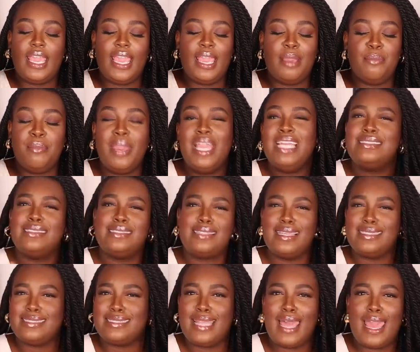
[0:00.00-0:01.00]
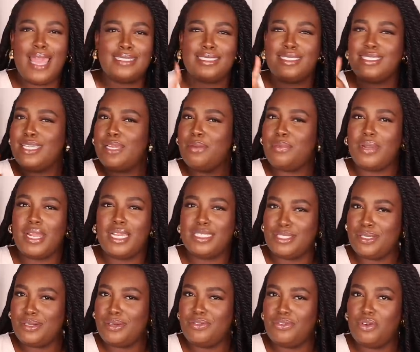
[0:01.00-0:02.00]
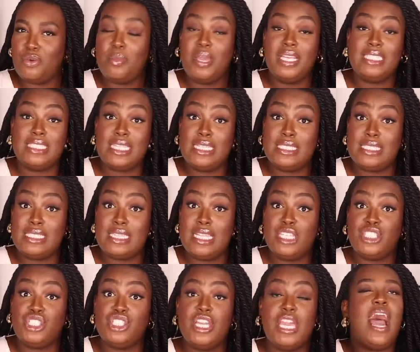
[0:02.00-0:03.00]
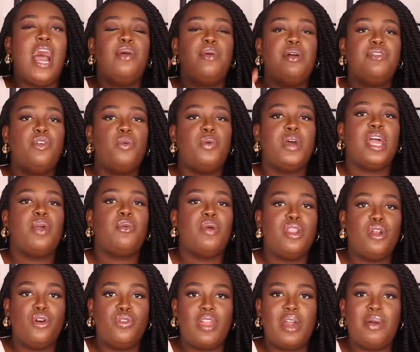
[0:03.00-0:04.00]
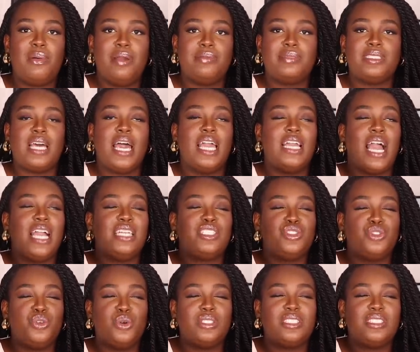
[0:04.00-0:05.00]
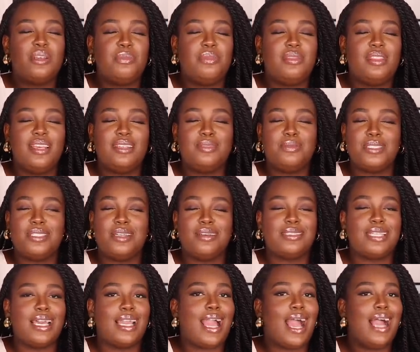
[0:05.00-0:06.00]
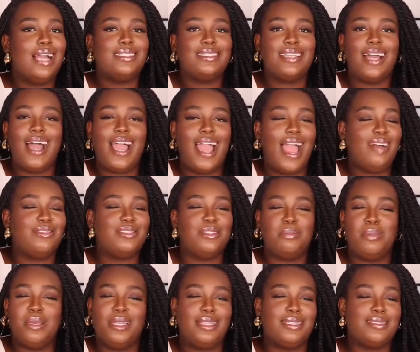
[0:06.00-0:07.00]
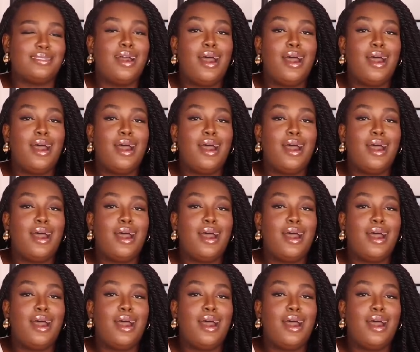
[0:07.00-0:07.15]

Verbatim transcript: it made sense last year, but I don't know if it'll make sense this year. However, when I went on their website, I saw some things which I was like, I, I have to pick this